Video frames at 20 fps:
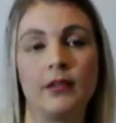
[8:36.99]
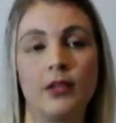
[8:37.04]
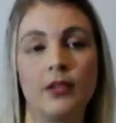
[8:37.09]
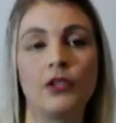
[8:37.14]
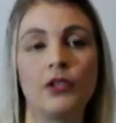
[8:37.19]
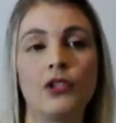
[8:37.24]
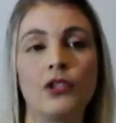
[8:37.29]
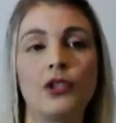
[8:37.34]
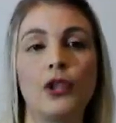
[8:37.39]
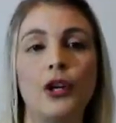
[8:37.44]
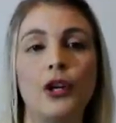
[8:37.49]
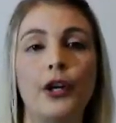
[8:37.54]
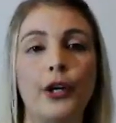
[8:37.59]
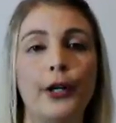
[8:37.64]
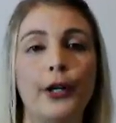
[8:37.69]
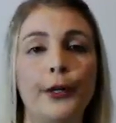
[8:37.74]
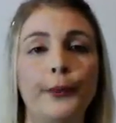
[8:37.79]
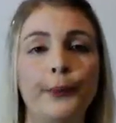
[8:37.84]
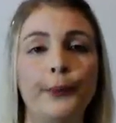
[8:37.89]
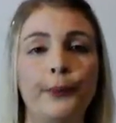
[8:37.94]

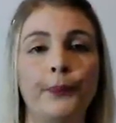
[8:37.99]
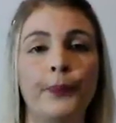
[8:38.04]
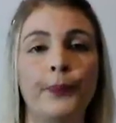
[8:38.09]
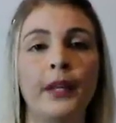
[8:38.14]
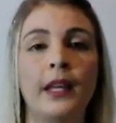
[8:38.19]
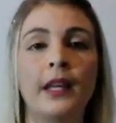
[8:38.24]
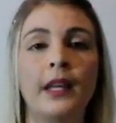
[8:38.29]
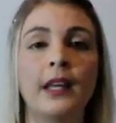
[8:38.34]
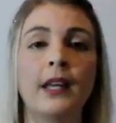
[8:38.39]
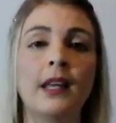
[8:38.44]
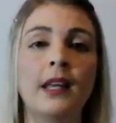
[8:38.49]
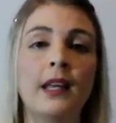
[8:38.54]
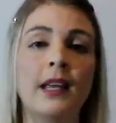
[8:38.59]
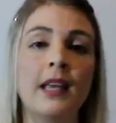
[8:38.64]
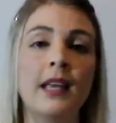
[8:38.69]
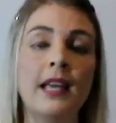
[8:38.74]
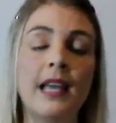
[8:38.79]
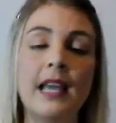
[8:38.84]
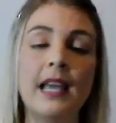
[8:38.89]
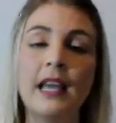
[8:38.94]
So
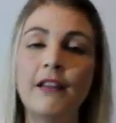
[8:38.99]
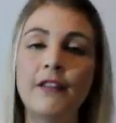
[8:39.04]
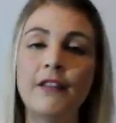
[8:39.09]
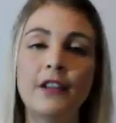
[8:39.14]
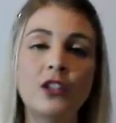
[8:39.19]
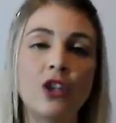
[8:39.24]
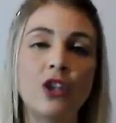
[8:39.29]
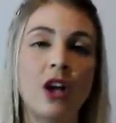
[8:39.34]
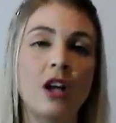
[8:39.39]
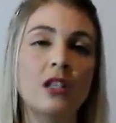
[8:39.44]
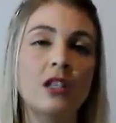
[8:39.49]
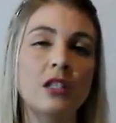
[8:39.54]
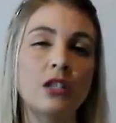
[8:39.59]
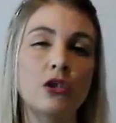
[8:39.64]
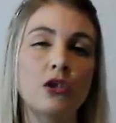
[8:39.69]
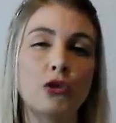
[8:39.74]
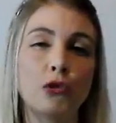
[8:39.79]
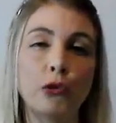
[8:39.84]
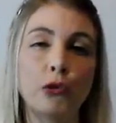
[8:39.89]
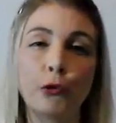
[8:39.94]
if a task
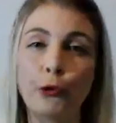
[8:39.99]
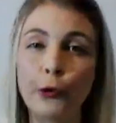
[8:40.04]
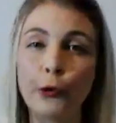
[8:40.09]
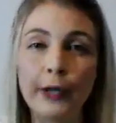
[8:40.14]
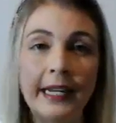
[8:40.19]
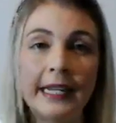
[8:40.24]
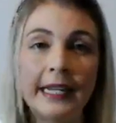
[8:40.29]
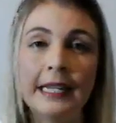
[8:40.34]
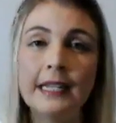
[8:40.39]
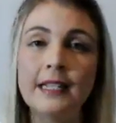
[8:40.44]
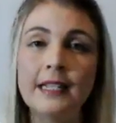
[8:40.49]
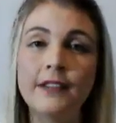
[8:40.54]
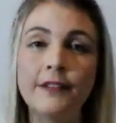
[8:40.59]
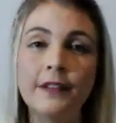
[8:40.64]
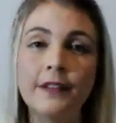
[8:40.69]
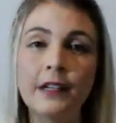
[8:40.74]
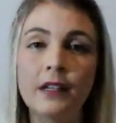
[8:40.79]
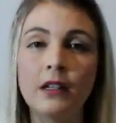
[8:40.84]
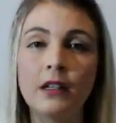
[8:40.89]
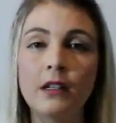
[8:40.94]
is really
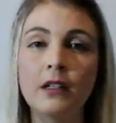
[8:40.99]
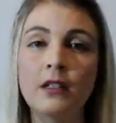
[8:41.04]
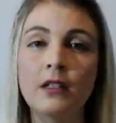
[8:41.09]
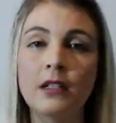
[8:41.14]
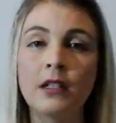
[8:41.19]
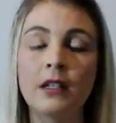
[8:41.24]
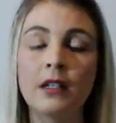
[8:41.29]
difficult,